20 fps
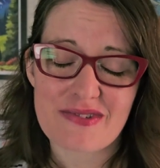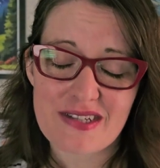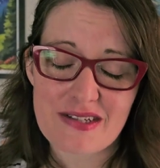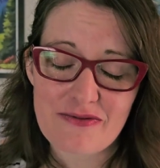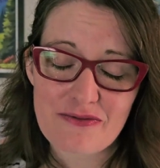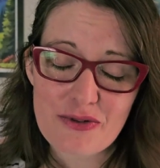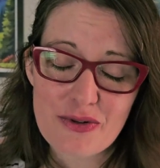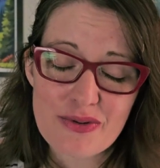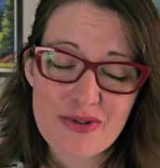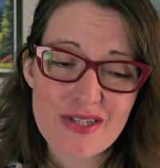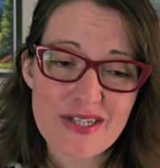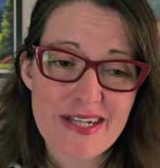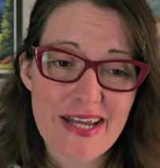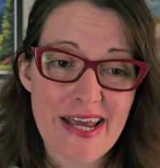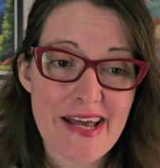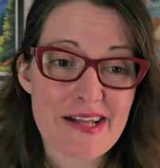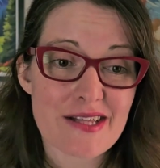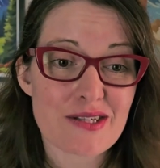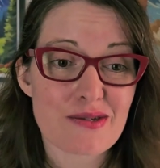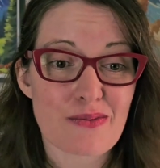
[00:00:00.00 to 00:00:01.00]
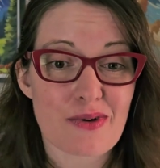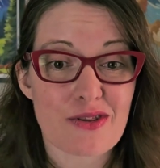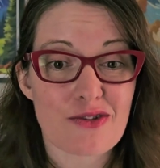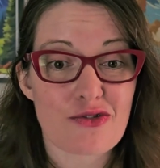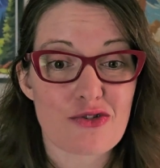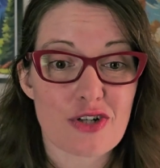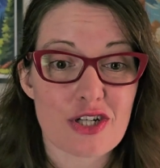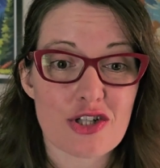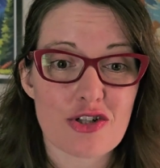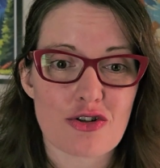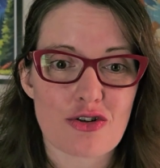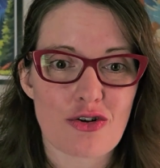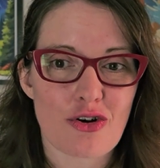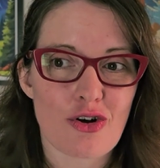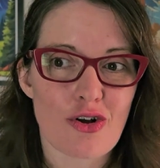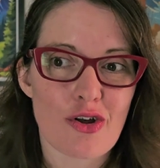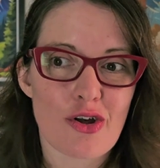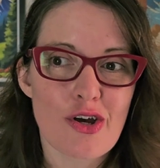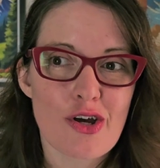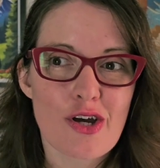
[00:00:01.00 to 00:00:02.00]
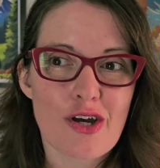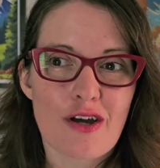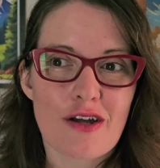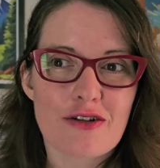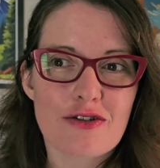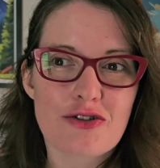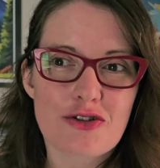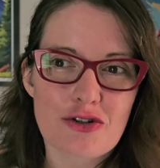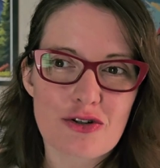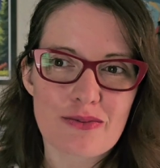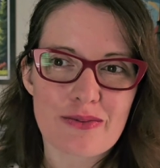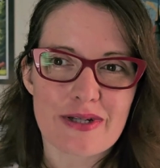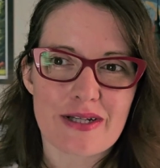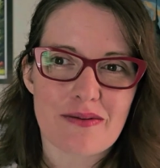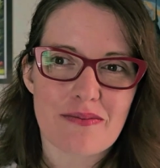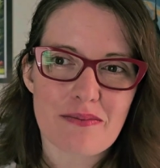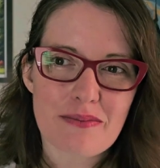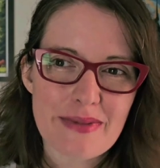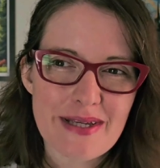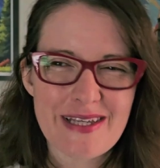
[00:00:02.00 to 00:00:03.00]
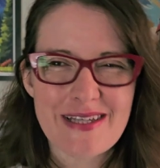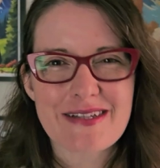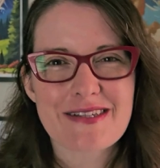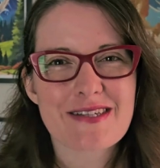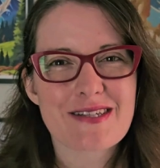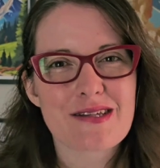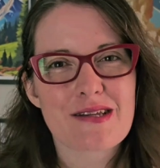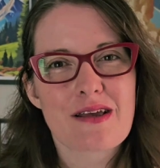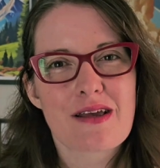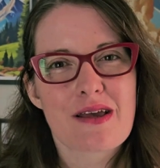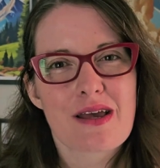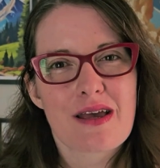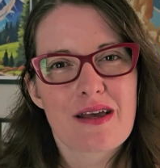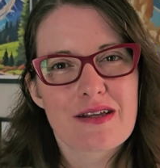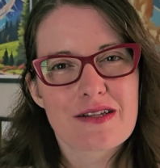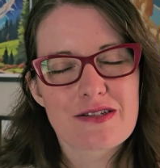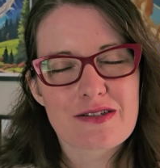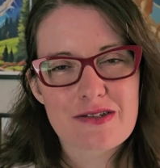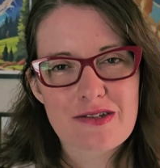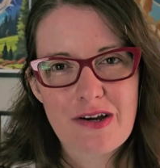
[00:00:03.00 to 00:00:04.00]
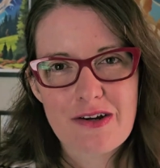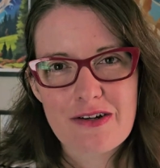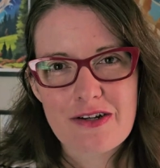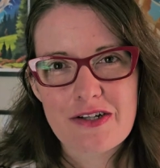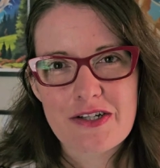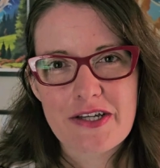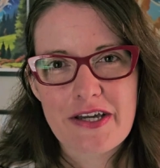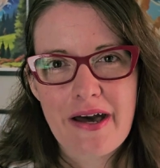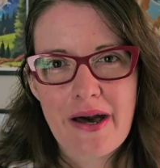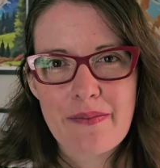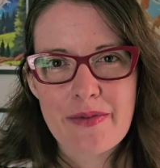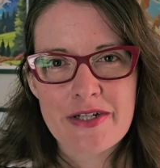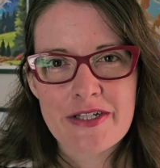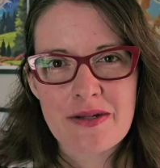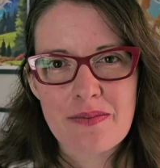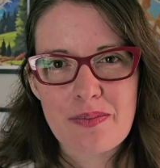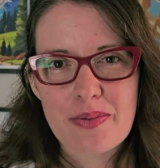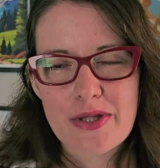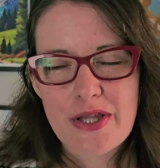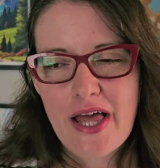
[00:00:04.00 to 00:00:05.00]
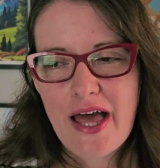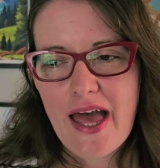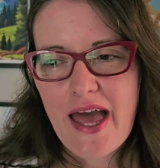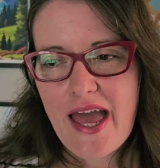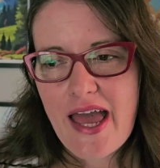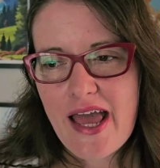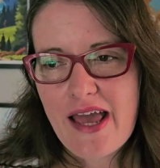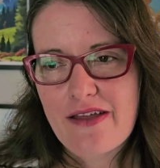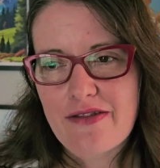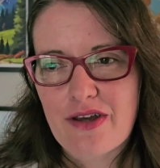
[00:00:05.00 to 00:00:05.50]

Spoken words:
food stands with traditional German meats started to come into play.